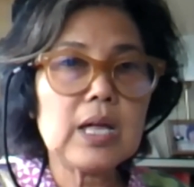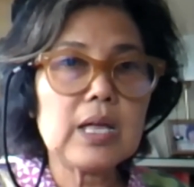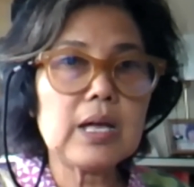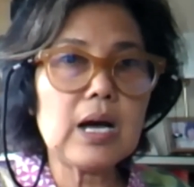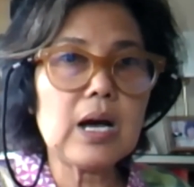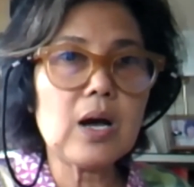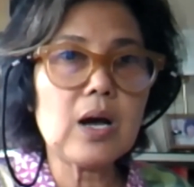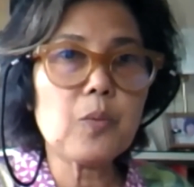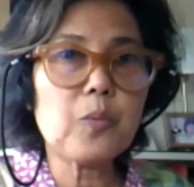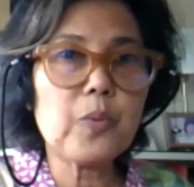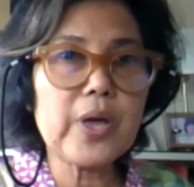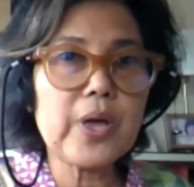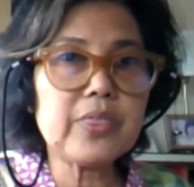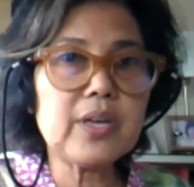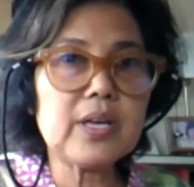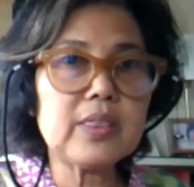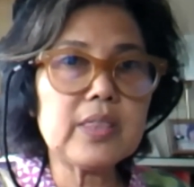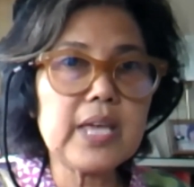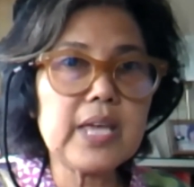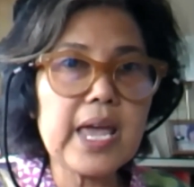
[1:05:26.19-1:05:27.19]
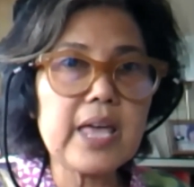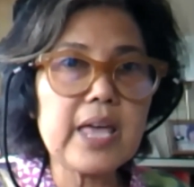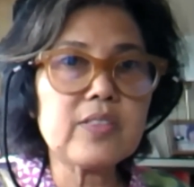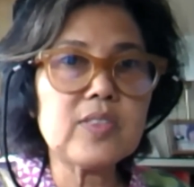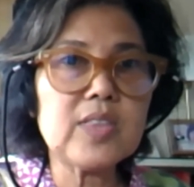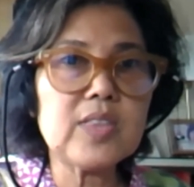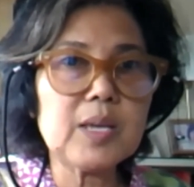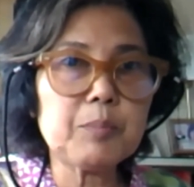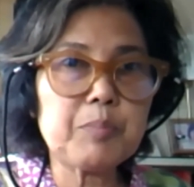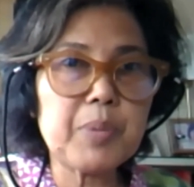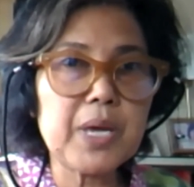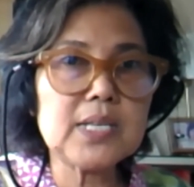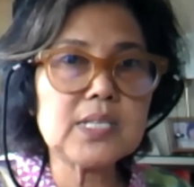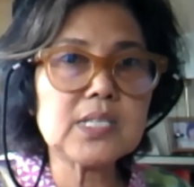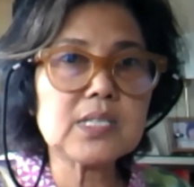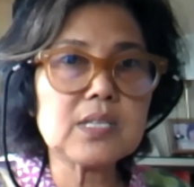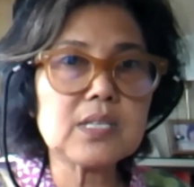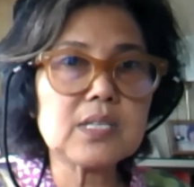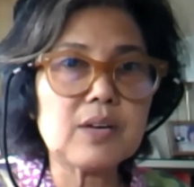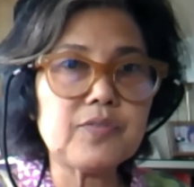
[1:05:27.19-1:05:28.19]
Whether the
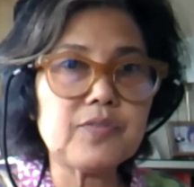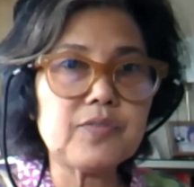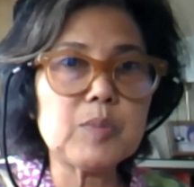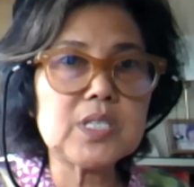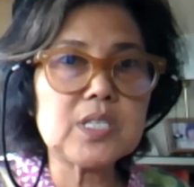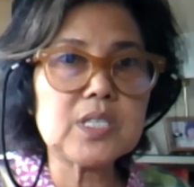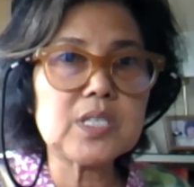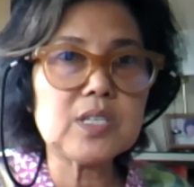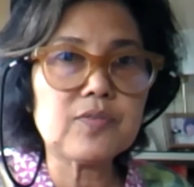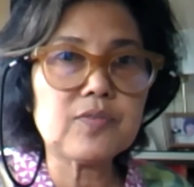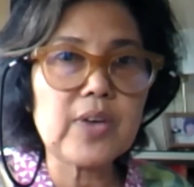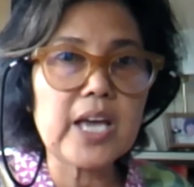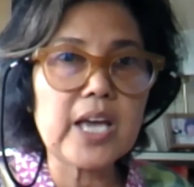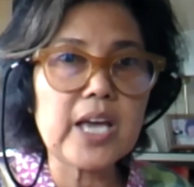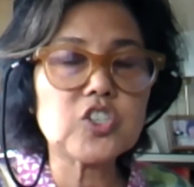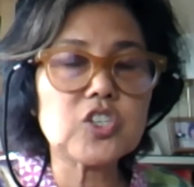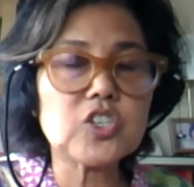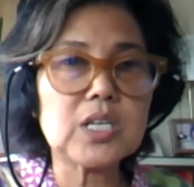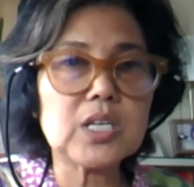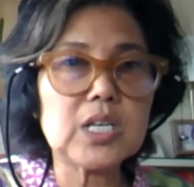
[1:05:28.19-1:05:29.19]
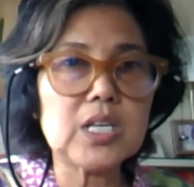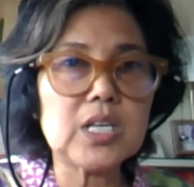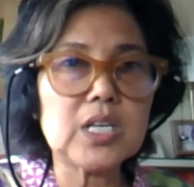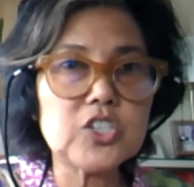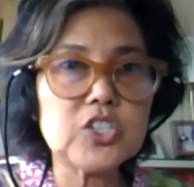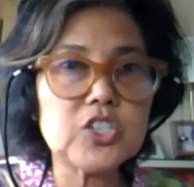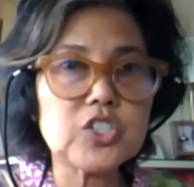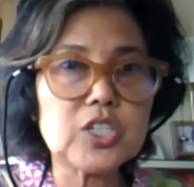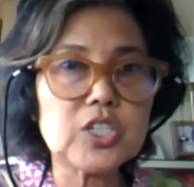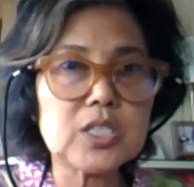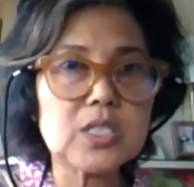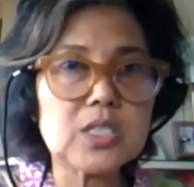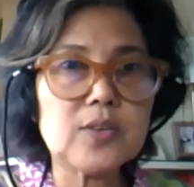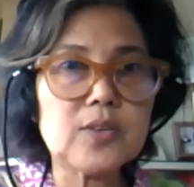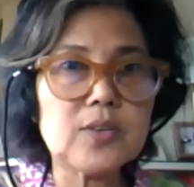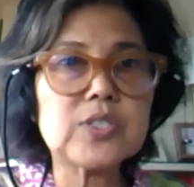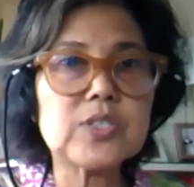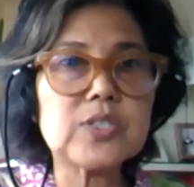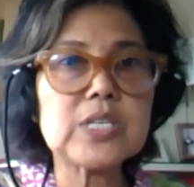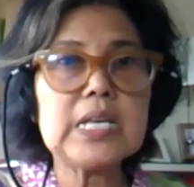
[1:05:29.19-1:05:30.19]
ethnic-based affirmative action
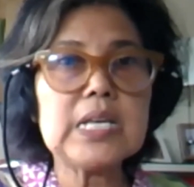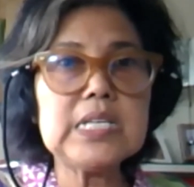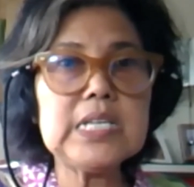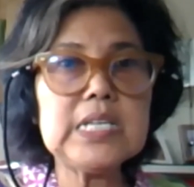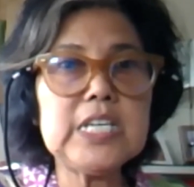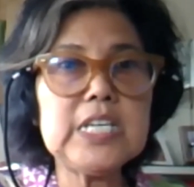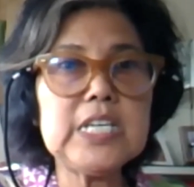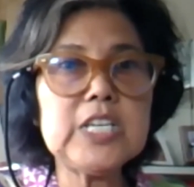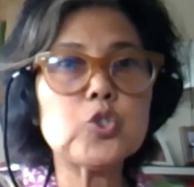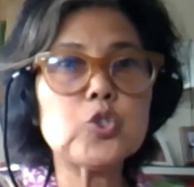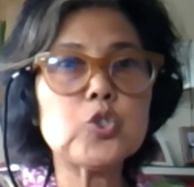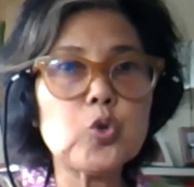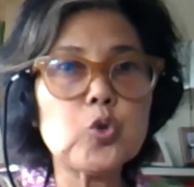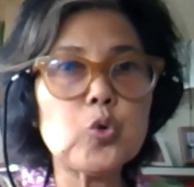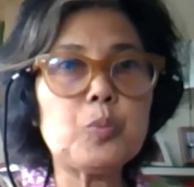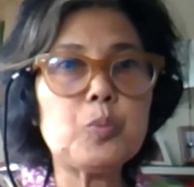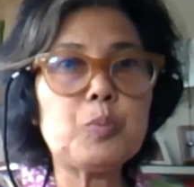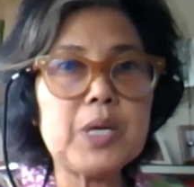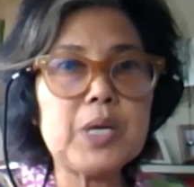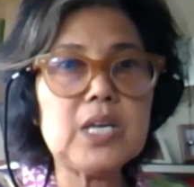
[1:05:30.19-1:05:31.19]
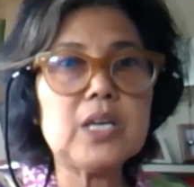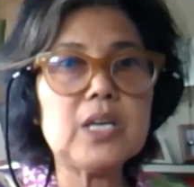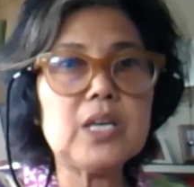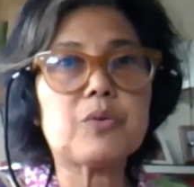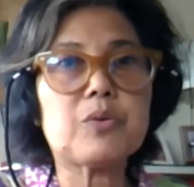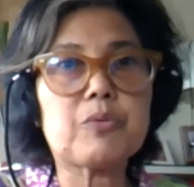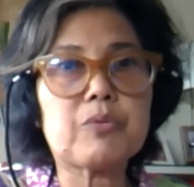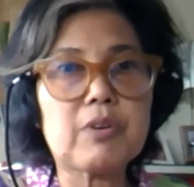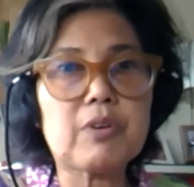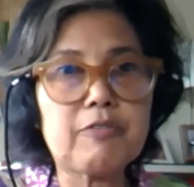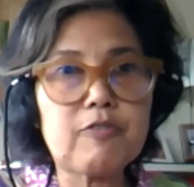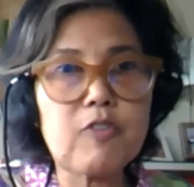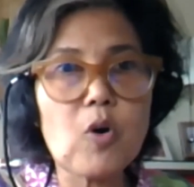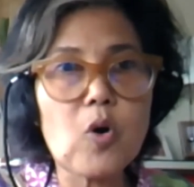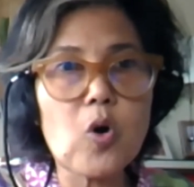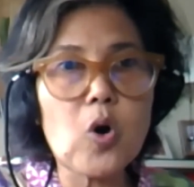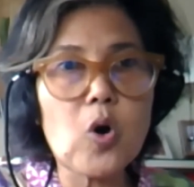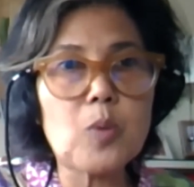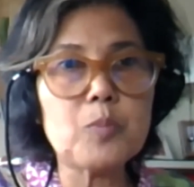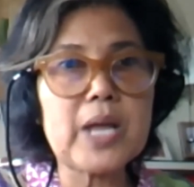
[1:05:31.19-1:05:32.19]
initiatives need to be
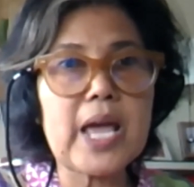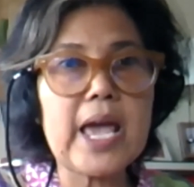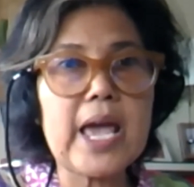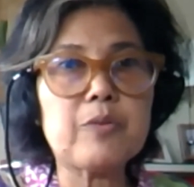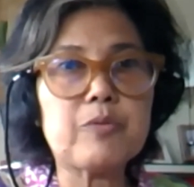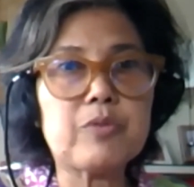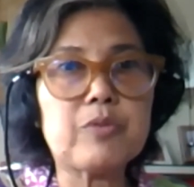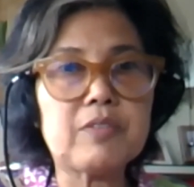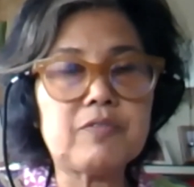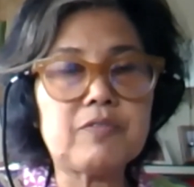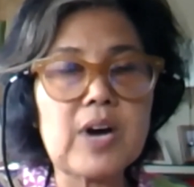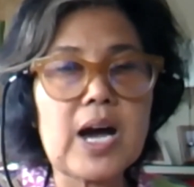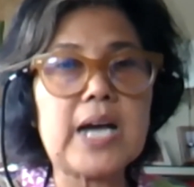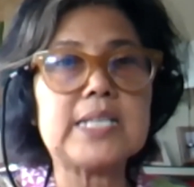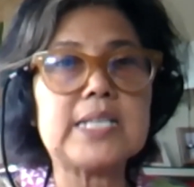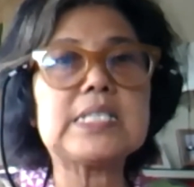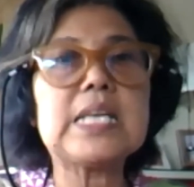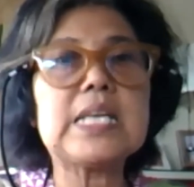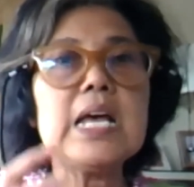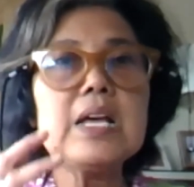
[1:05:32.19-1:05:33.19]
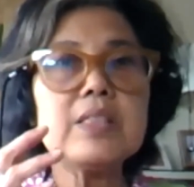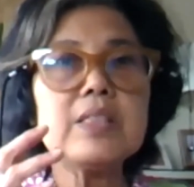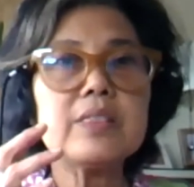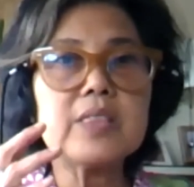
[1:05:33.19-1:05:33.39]
reformed and revised.